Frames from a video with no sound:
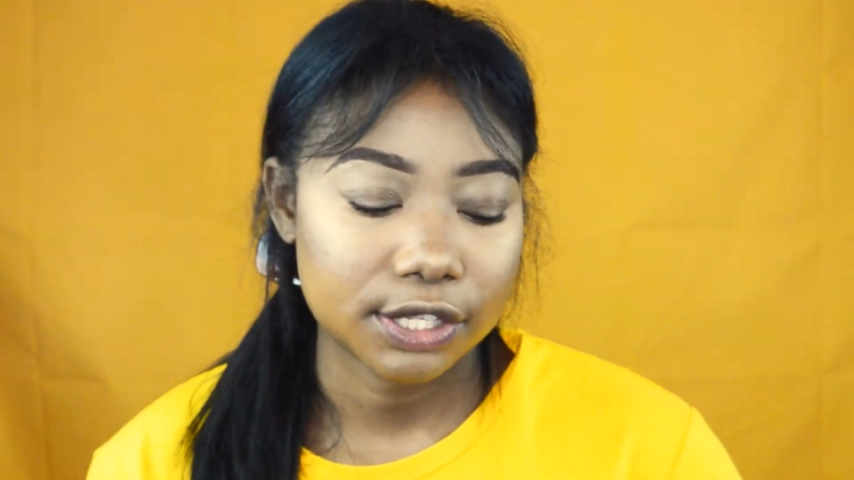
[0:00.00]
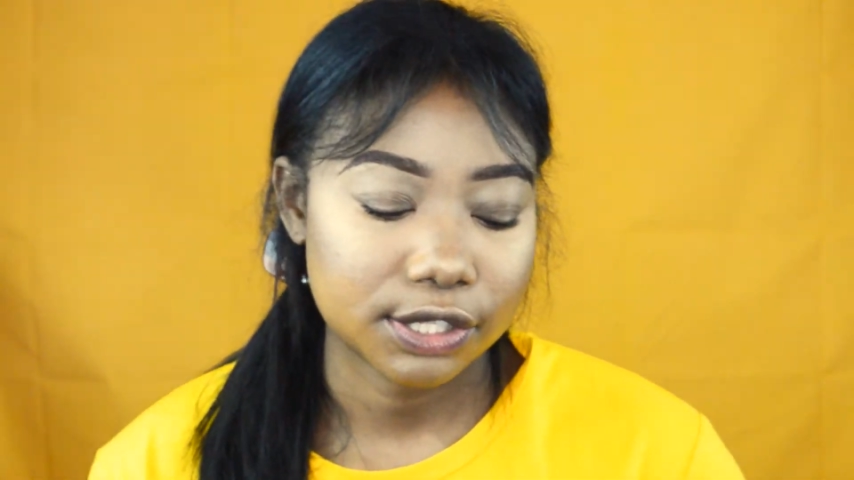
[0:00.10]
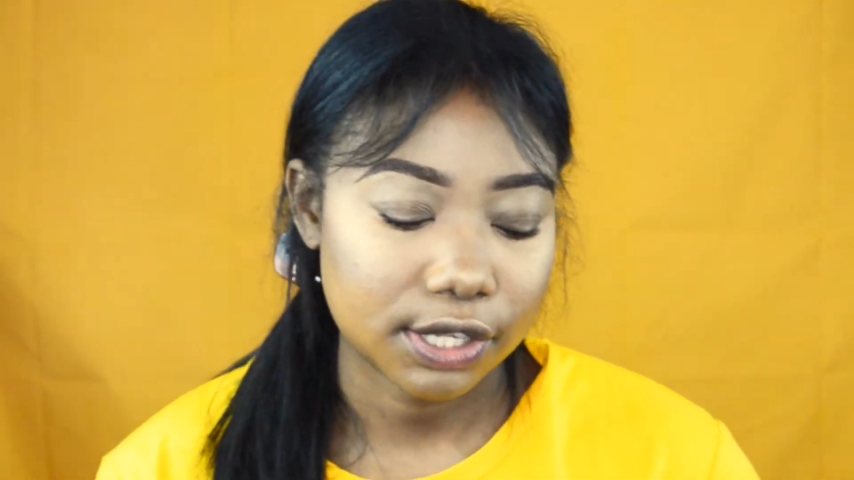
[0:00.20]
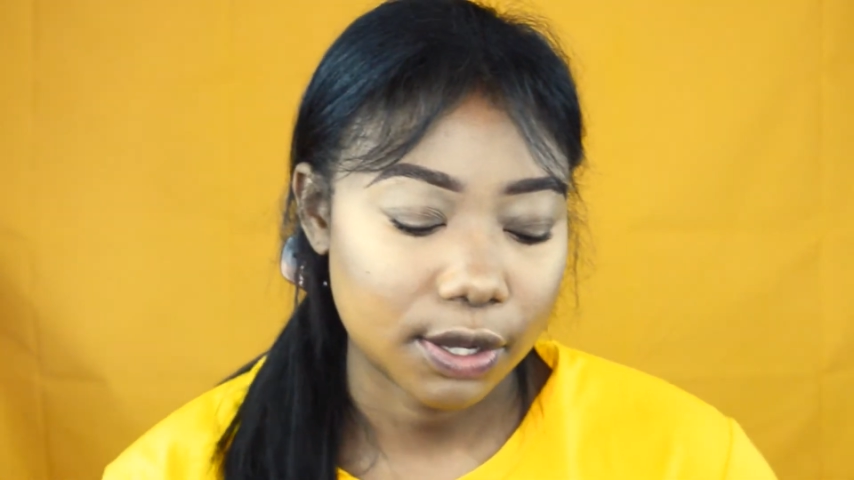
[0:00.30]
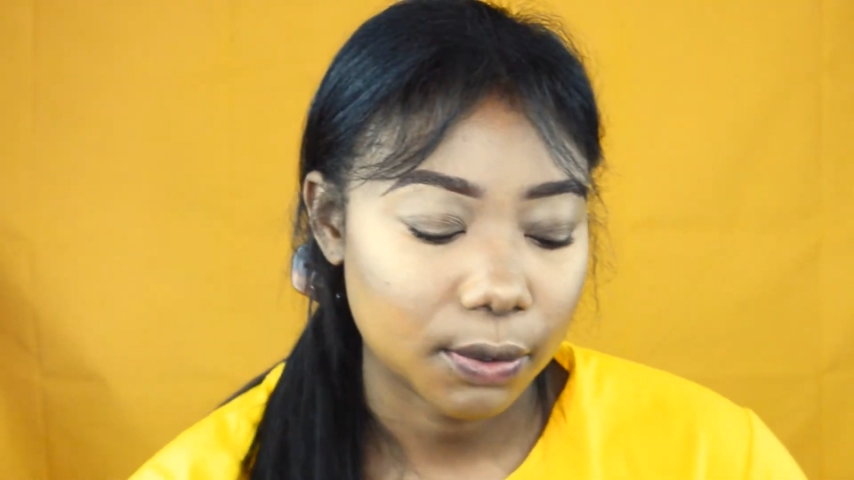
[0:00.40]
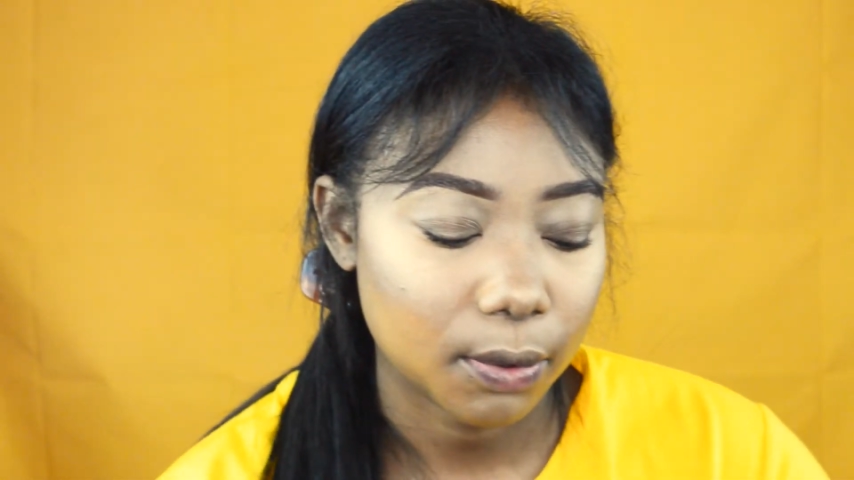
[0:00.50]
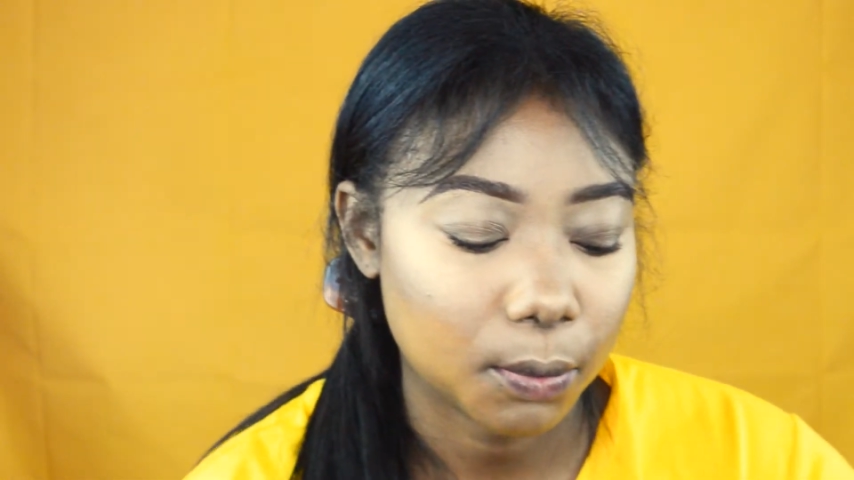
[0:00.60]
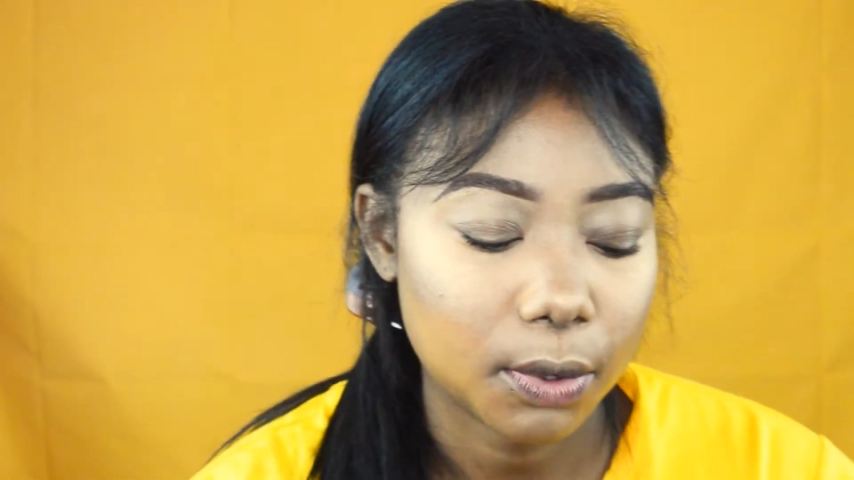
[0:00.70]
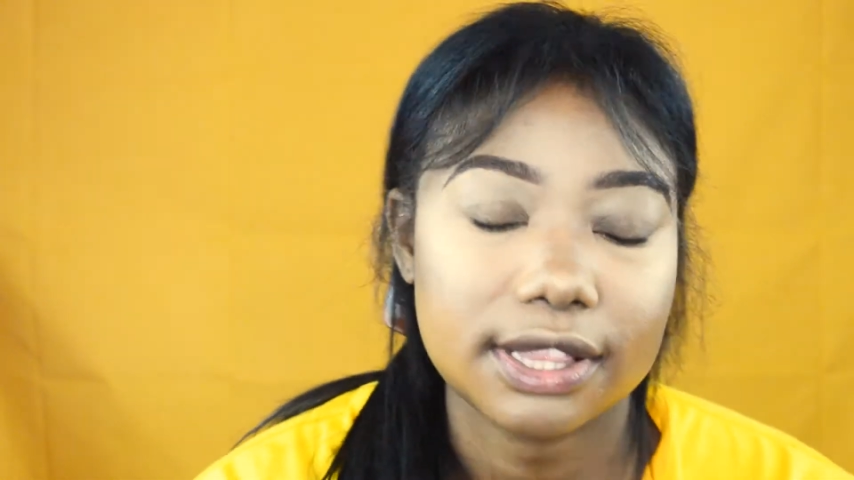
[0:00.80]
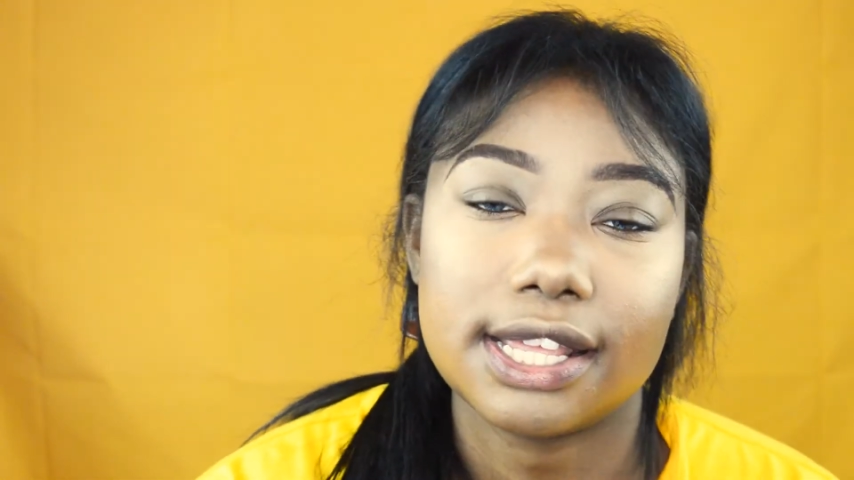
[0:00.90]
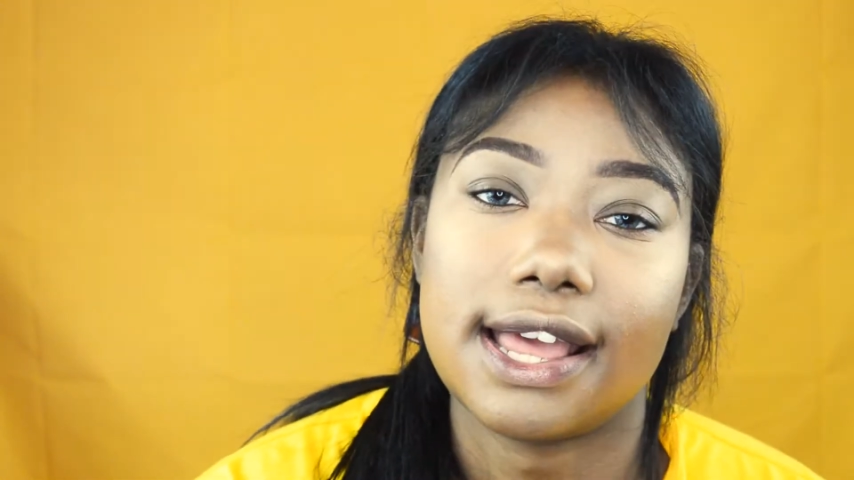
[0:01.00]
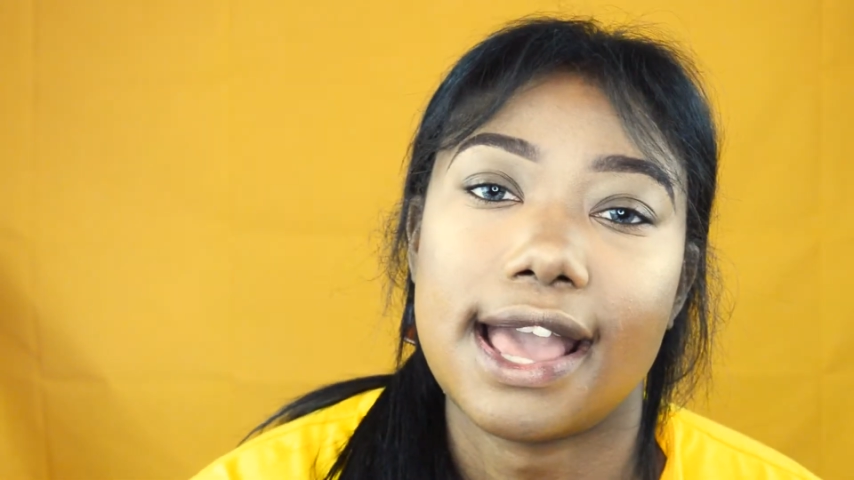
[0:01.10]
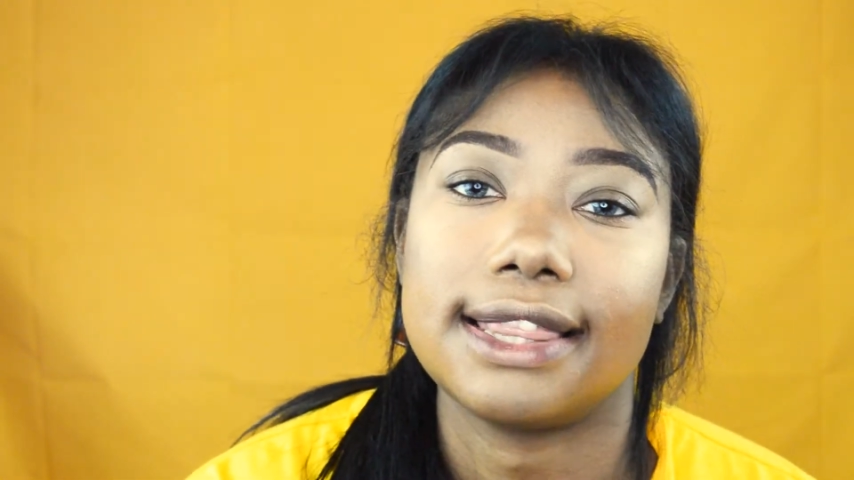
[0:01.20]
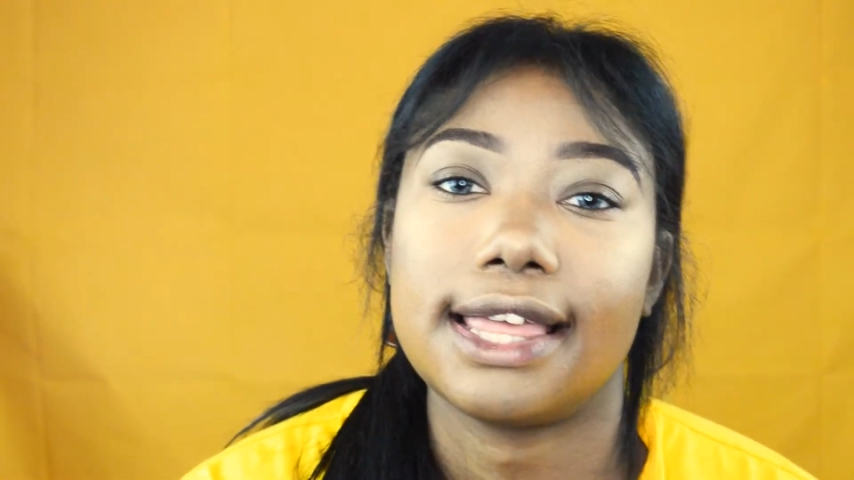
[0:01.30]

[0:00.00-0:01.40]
So one that I